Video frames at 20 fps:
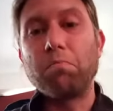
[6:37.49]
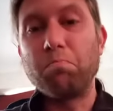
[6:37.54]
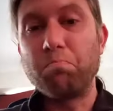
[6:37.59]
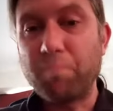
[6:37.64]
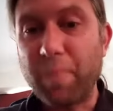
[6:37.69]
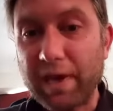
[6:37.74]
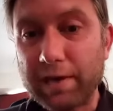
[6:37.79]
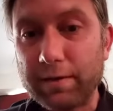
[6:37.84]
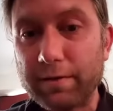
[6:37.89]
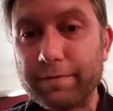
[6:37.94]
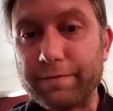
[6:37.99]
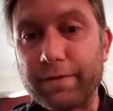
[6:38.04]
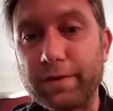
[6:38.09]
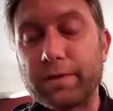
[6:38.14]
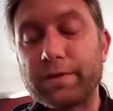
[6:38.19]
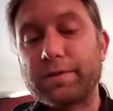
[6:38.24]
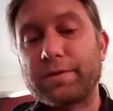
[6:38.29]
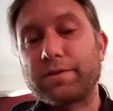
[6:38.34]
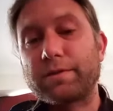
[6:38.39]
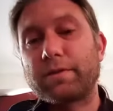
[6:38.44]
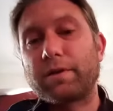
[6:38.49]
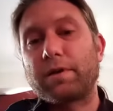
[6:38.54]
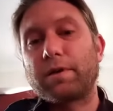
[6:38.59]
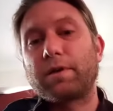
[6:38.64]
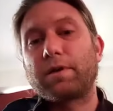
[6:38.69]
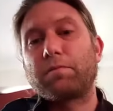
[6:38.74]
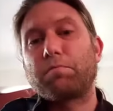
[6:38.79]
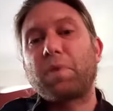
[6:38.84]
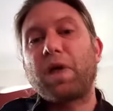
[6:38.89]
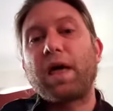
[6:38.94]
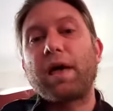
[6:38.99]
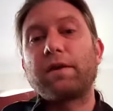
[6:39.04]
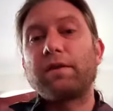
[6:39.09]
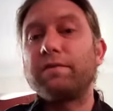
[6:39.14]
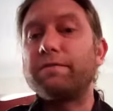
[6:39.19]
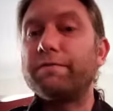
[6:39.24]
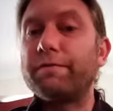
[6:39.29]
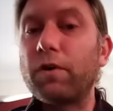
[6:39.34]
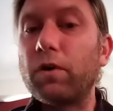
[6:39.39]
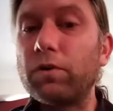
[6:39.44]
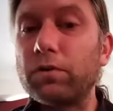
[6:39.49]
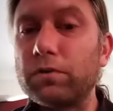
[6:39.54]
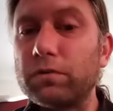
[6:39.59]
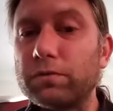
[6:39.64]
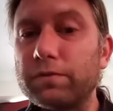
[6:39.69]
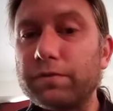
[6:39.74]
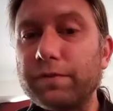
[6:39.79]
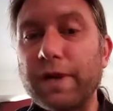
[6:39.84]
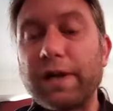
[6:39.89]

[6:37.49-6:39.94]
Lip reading: benefit and evolve